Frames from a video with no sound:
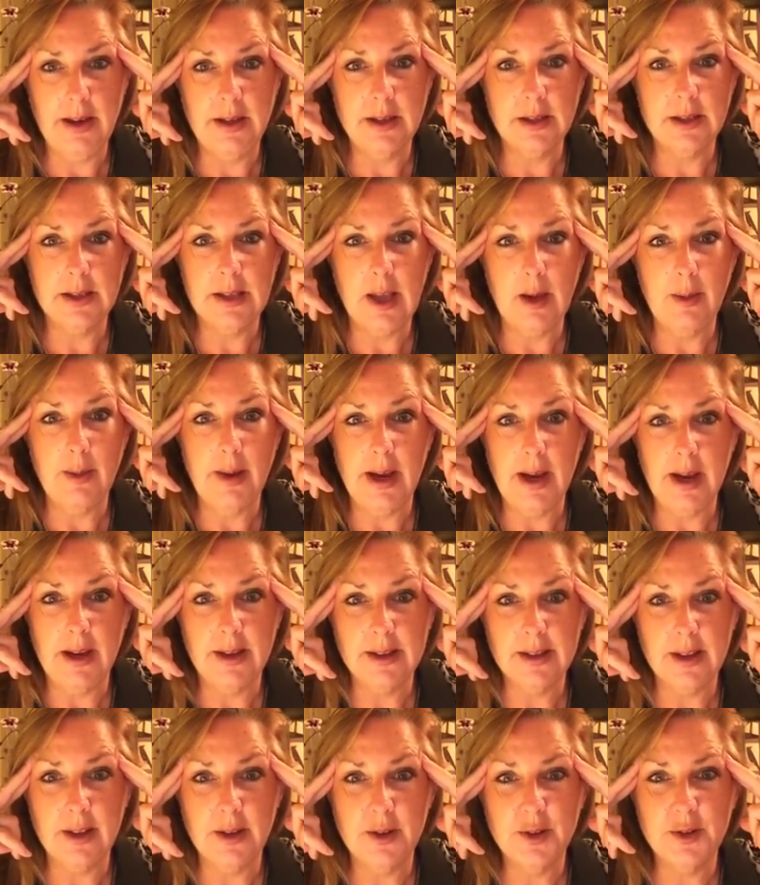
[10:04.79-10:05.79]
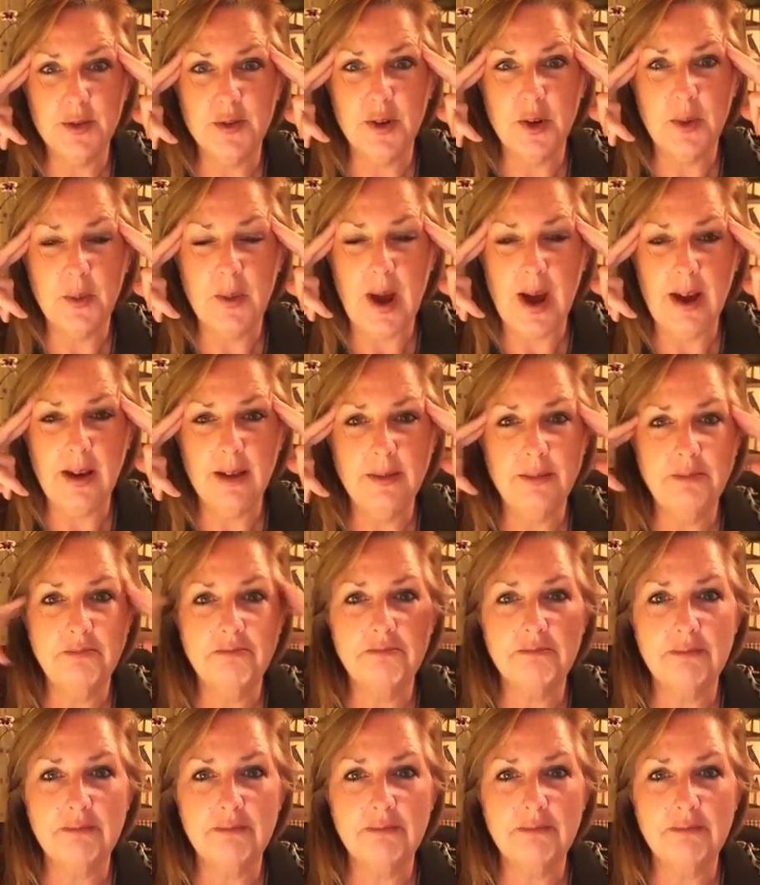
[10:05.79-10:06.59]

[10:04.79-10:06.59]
just kept my eyes closed for a while,